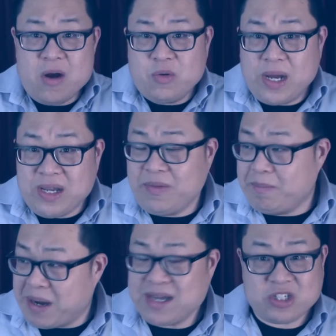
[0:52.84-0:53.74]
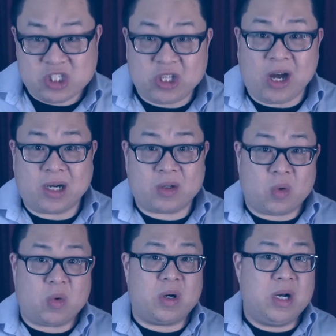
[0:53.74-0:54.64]
do I even buy a stock?
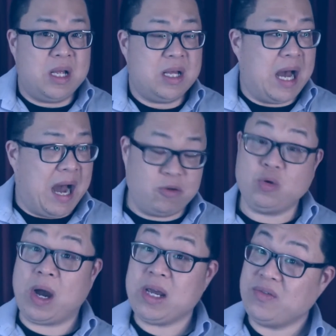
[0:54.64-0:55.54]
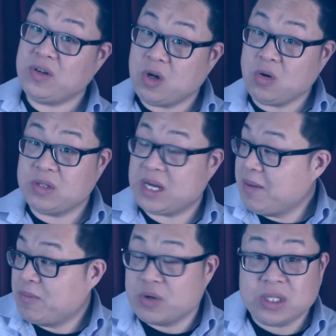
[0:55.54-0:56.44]
Or how do I even know that
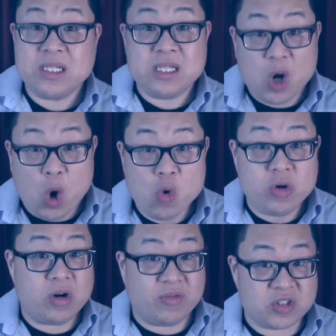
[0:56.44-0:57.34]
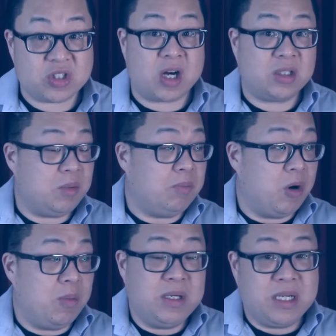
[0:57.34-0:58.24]
I'm really the owner of a stock the
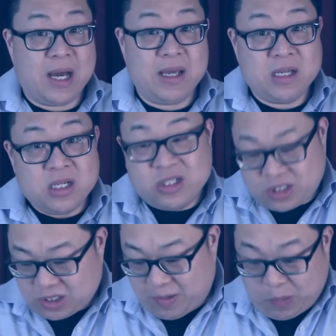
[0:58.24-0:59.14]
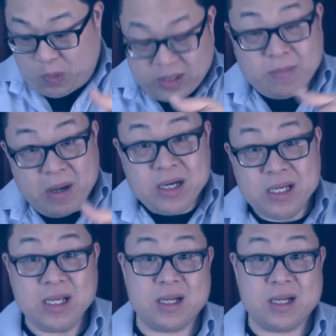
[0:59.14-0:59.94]
moment I start pouring money in